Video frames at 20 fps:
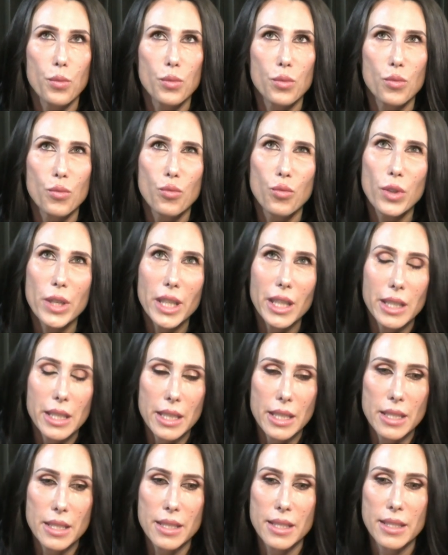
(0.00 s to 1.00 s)
really
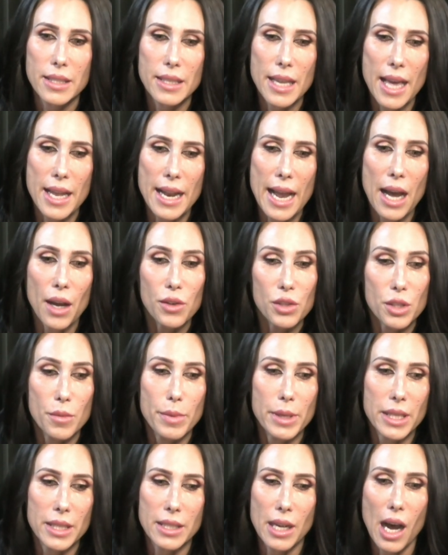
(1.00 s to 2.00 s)
didn't set out to
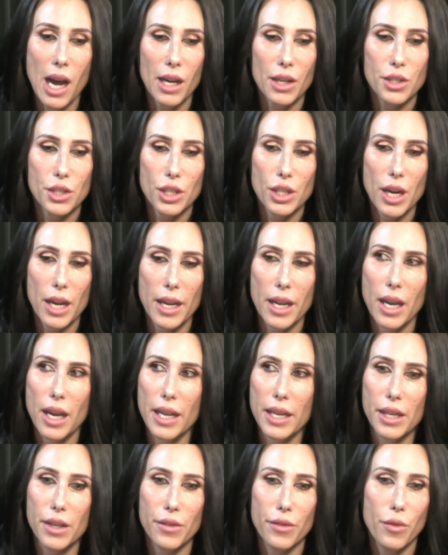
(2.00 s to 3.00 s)
be a doctor. I
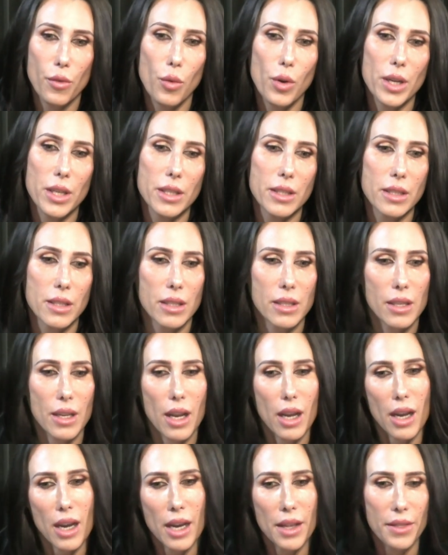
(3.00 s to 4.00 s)
kind of was
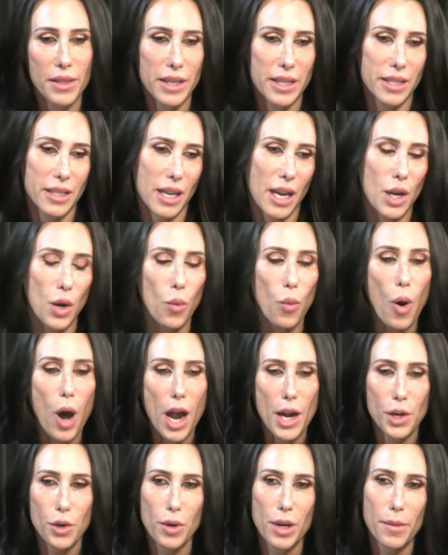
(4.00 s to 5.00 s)
on this kind of
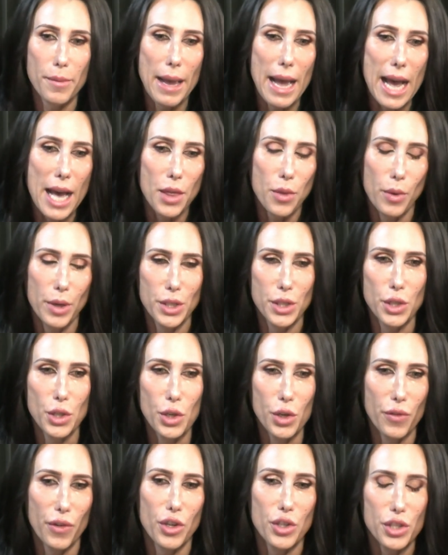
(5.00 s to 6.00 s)
wandering path, went to
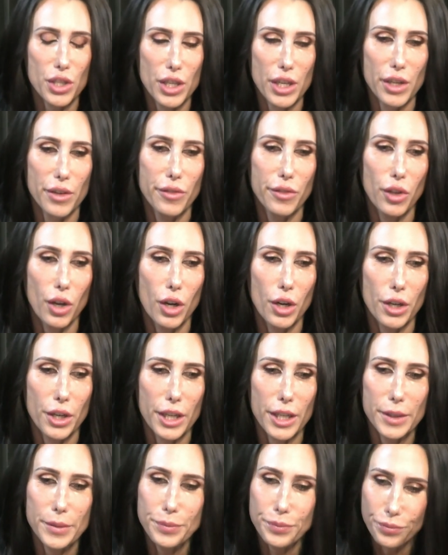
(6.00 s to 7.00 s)
University of
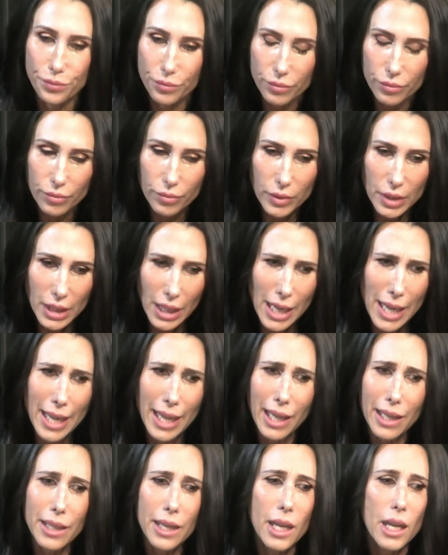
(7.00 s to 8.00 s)
Florida,
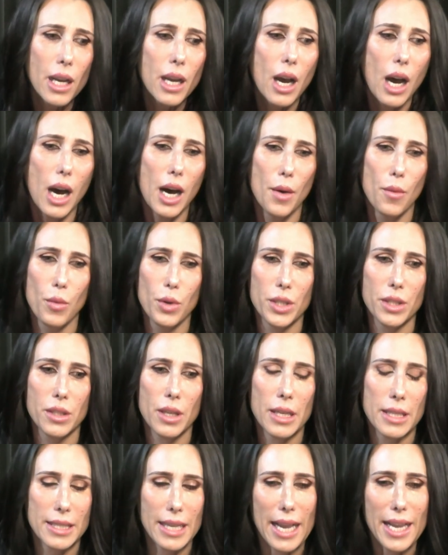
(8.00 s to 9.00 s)
and was
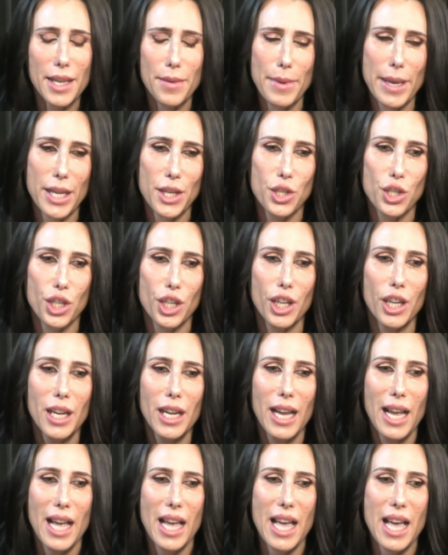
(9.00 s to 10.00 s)
a psych major.
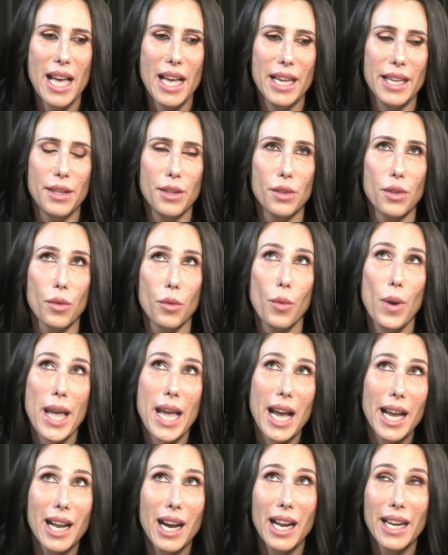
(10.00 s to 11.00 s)
And the
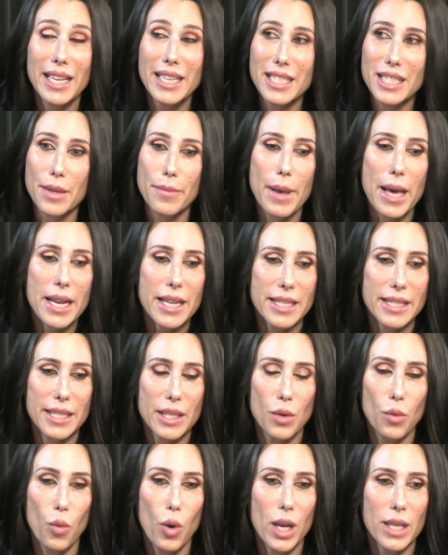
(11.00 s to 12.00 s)
way I got into
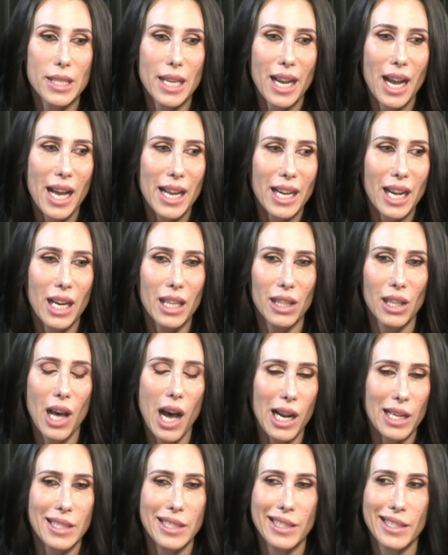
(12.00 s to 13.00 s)
medicine was I kind of got
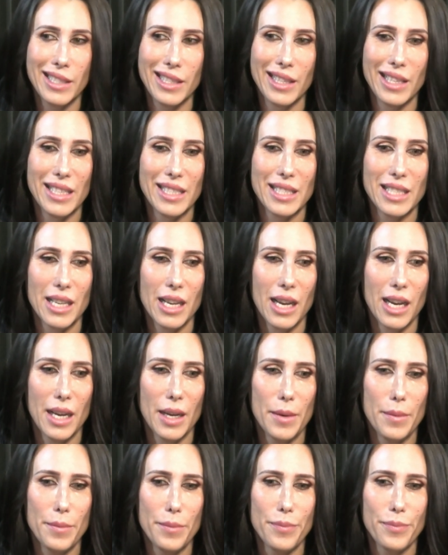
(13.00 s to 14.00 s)
locked into this
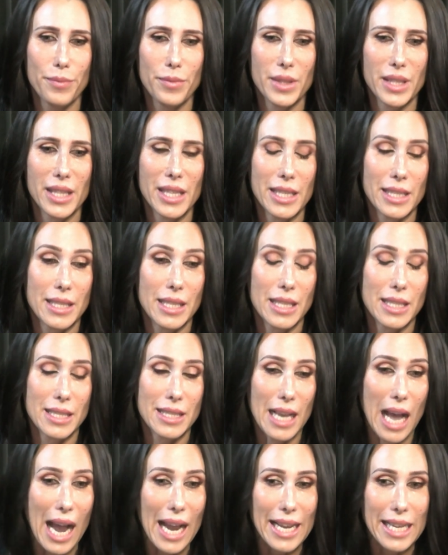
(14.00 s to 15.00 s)
this
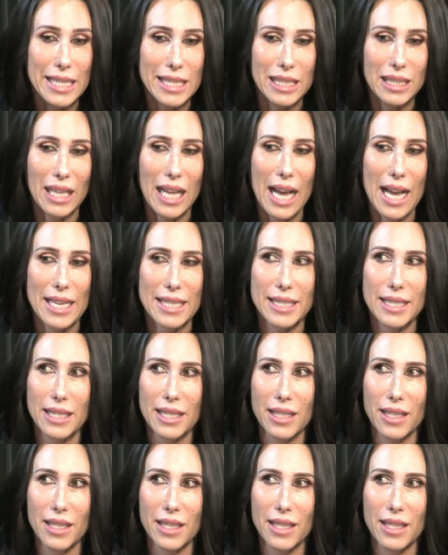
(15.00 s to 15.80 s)
science class,